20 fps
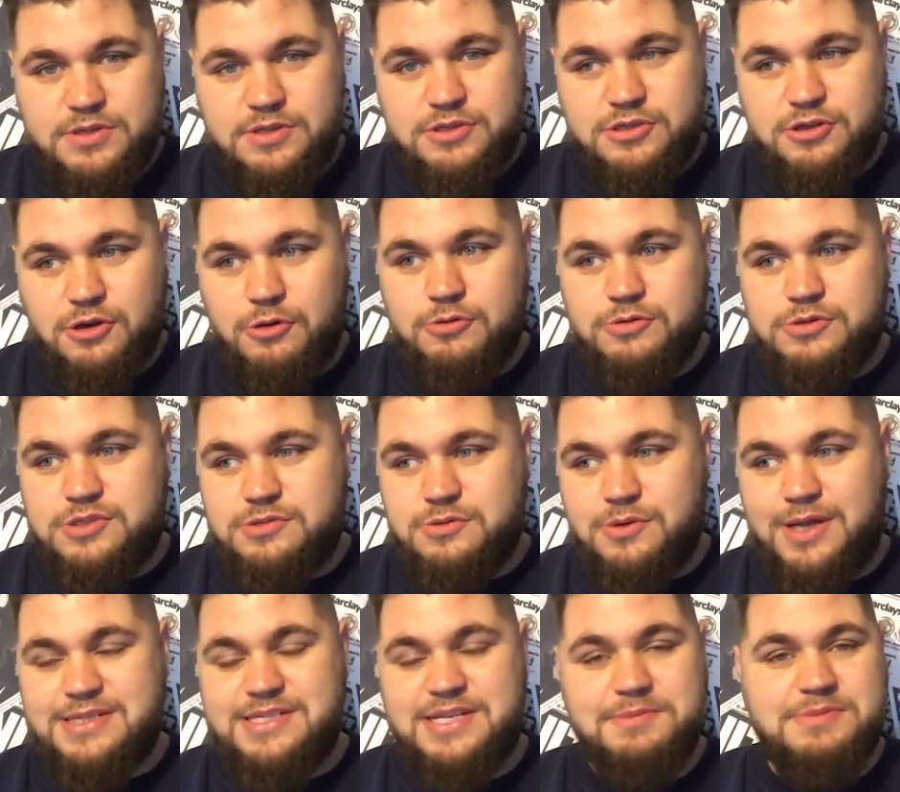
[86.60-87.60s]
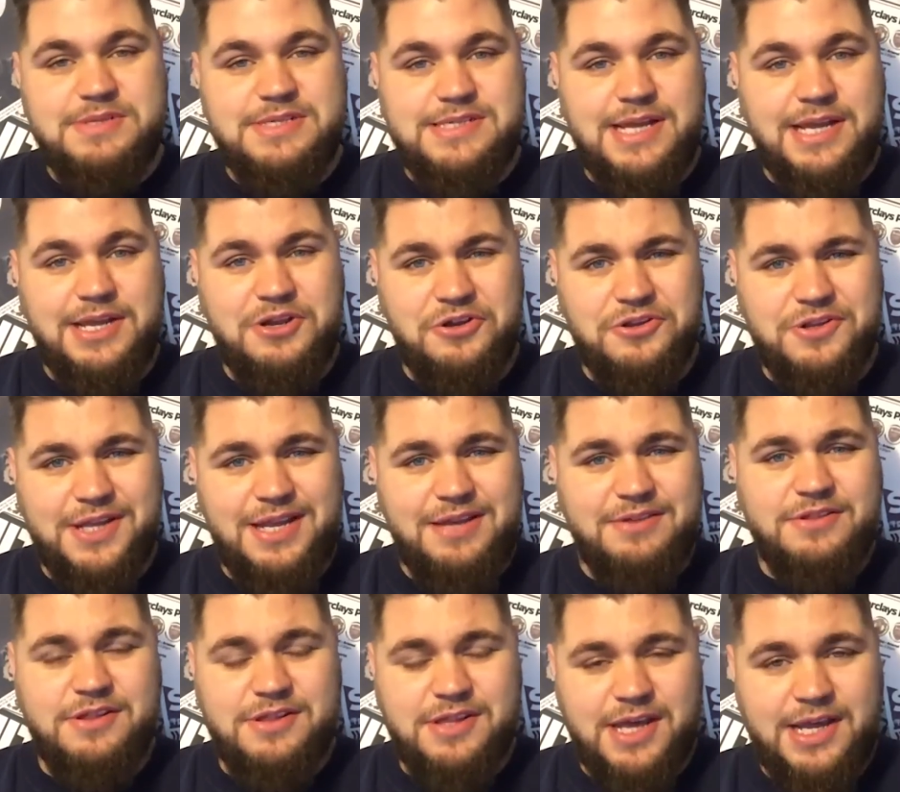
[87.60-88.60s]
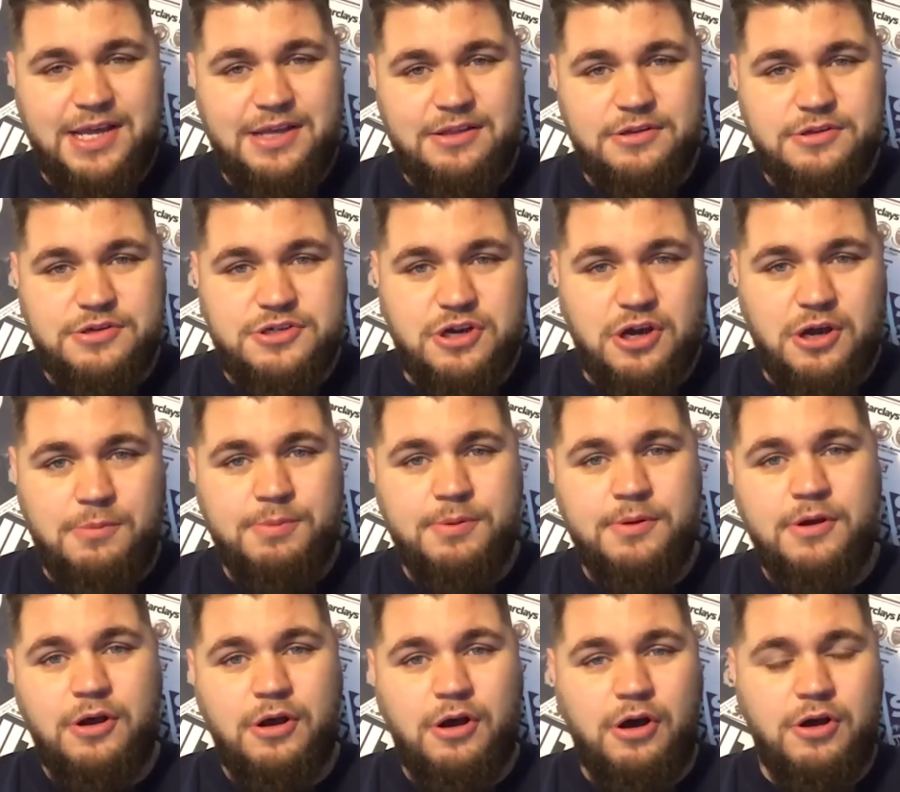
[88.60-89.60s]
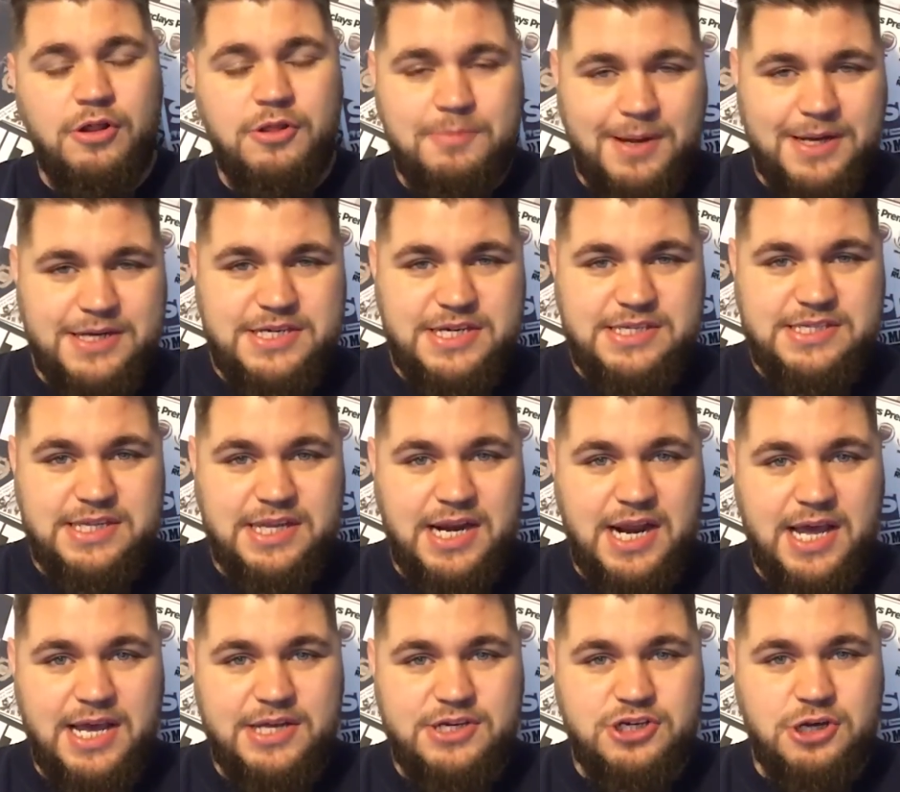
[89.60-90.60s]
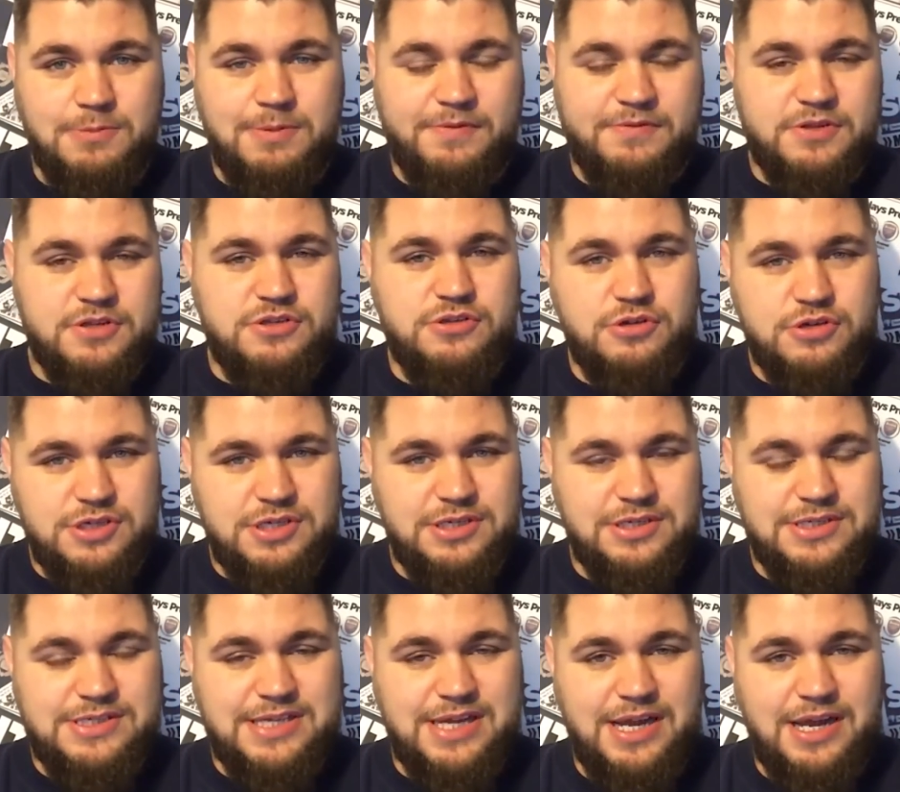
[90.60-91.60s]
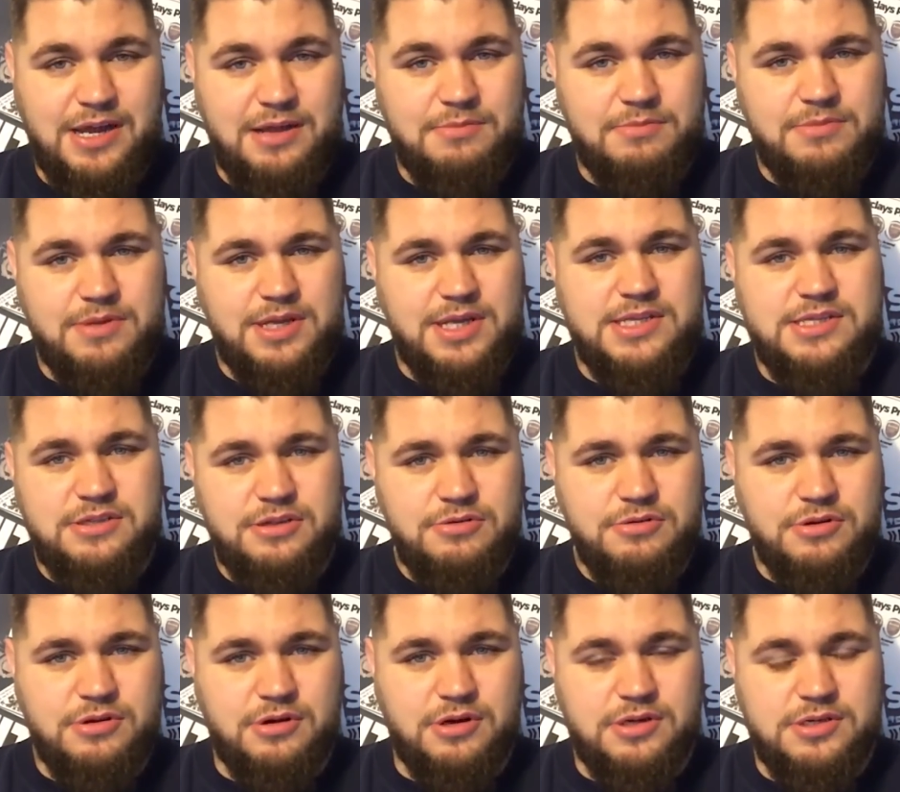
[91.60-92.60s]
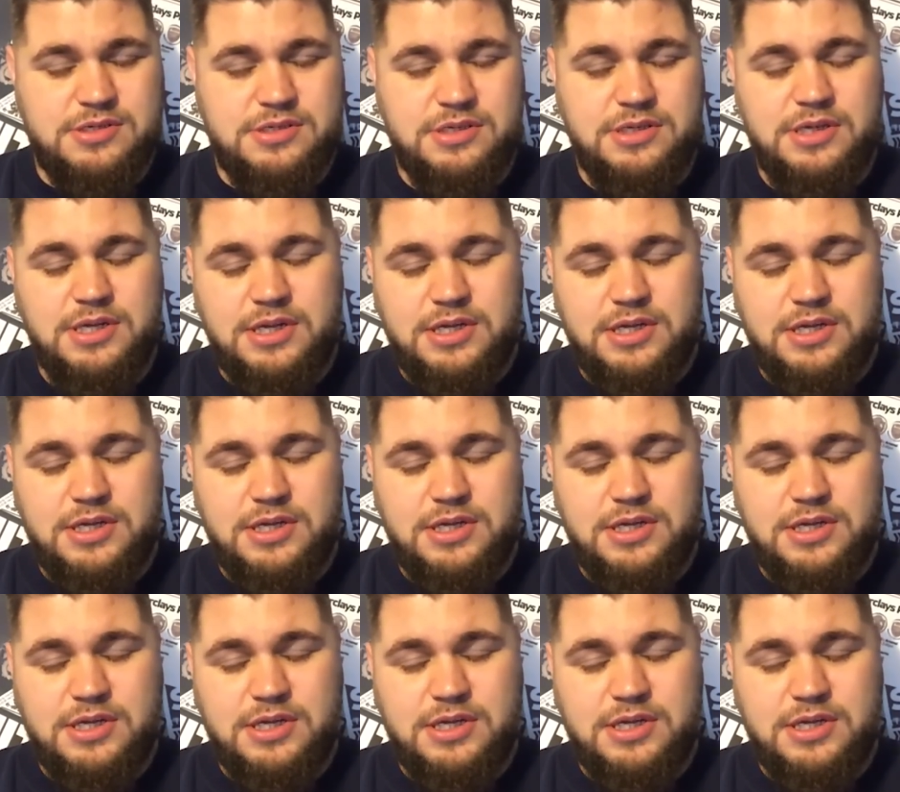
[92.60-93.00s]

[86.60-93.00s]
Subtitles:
So to ask him to take on either the England job or the Manchester United job after such little time is ludicrous.